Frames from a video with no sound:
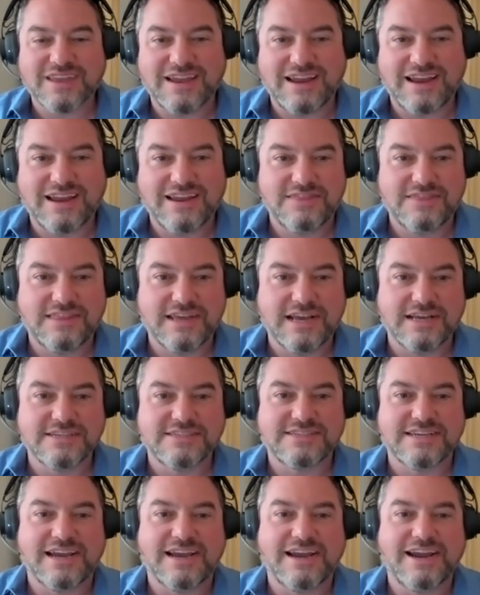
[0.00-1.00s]
And they
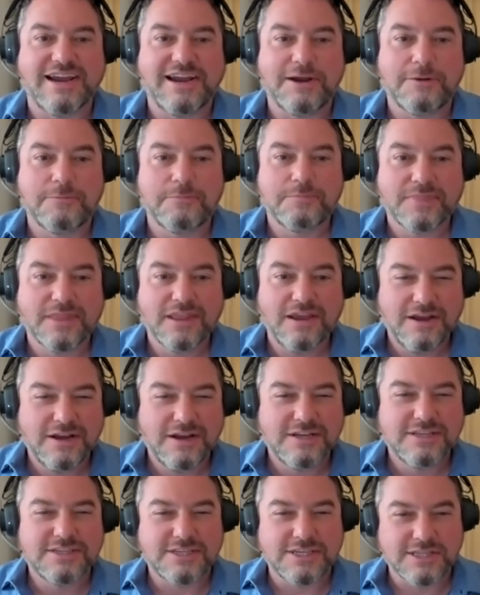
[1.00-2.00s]
say,
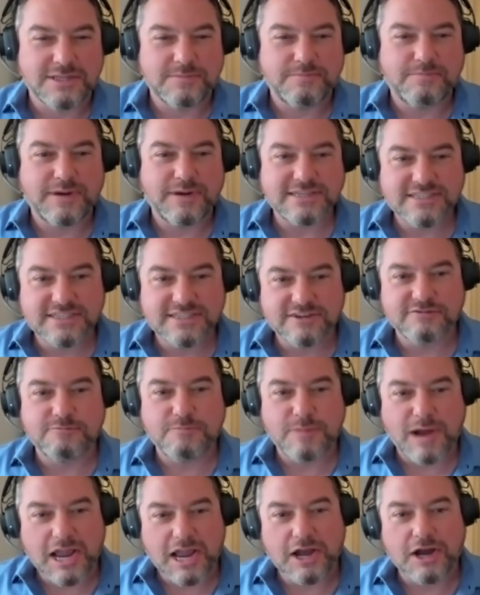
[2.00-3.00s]
to the best of
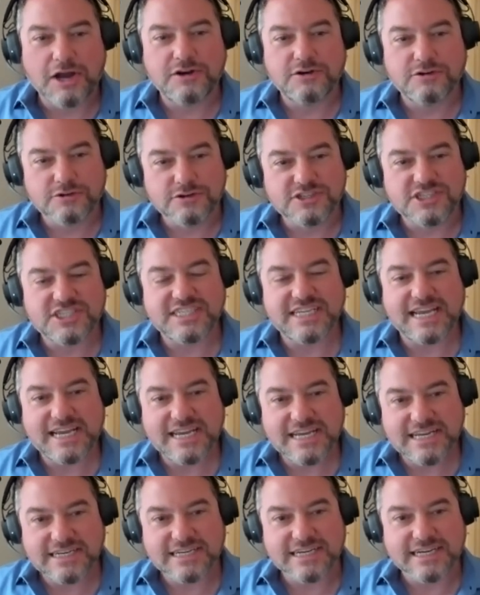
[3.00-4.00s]
my
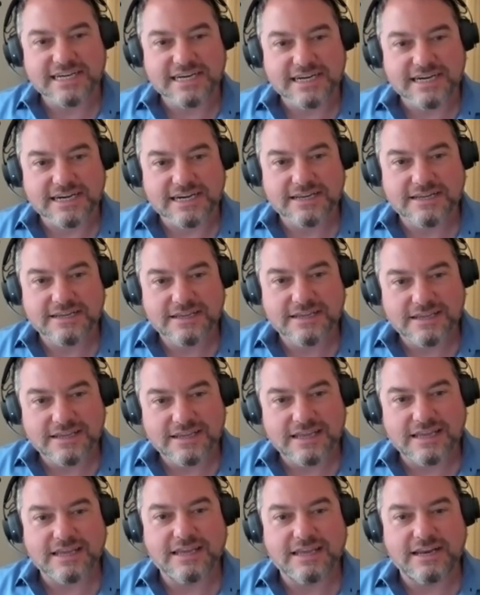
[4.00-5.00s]
understanding,
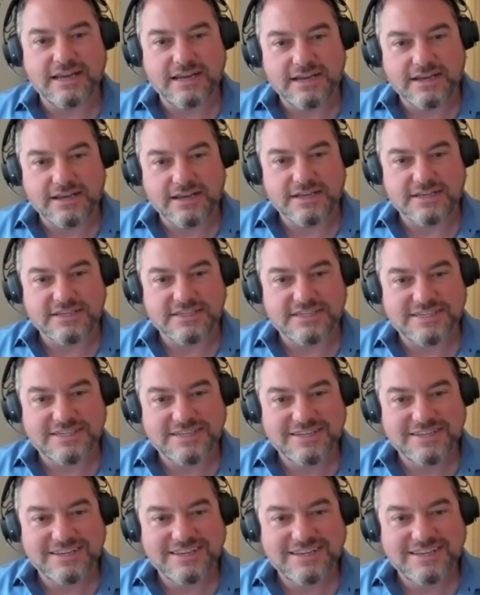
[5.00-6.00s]
it is.
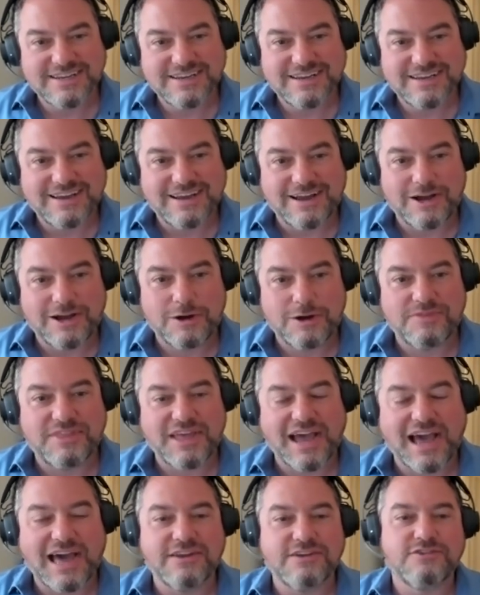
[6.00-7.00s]

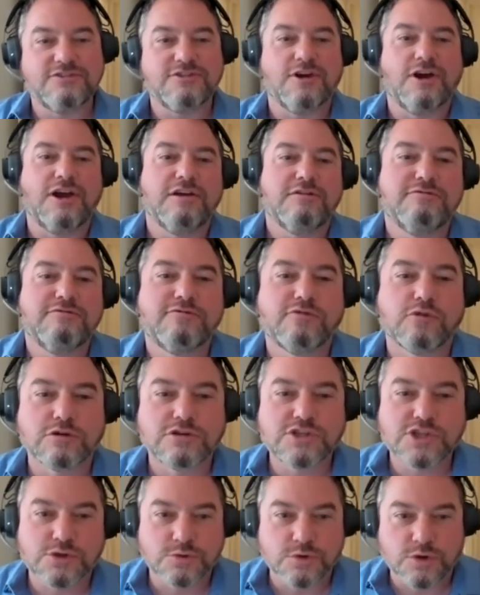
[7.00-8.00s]
That is a
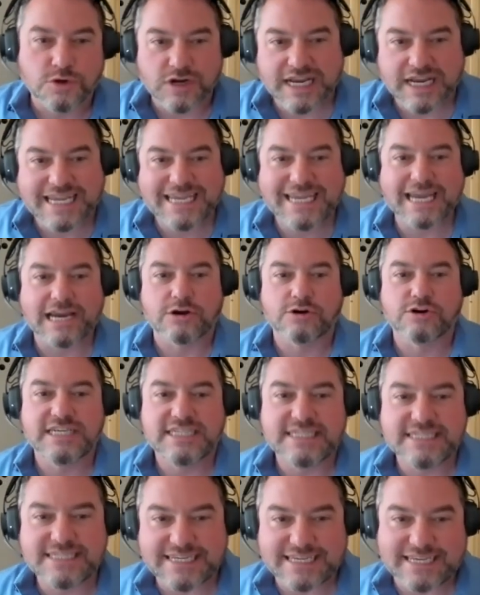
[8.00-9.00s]
virtual
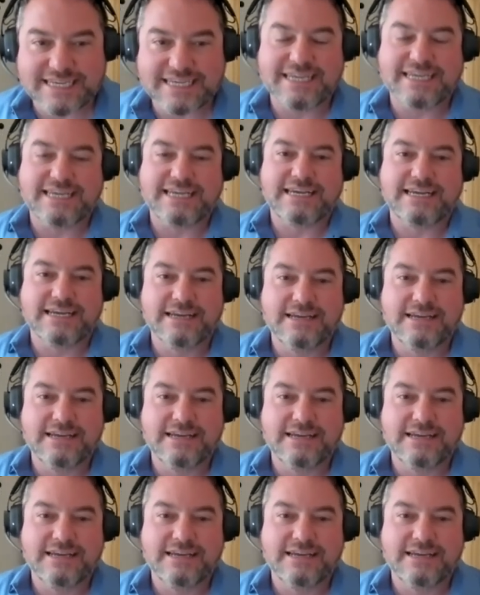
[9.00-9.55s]
guarantee